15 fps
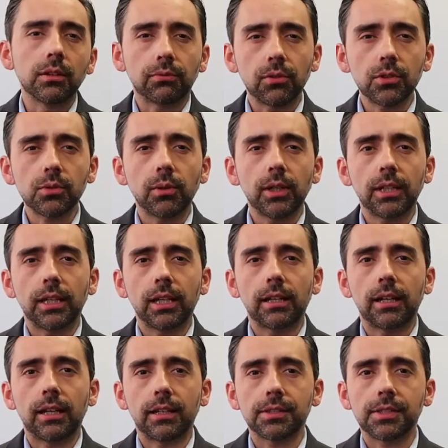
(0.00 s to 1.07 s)
The first way to gain
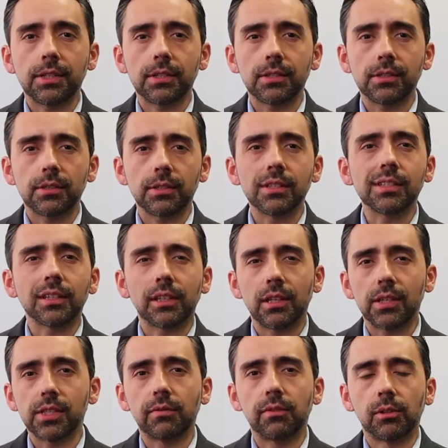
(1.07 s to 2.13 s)
access is in
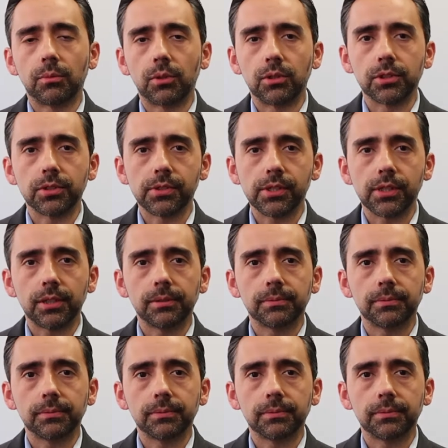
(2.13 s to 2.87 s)
case of an emergency.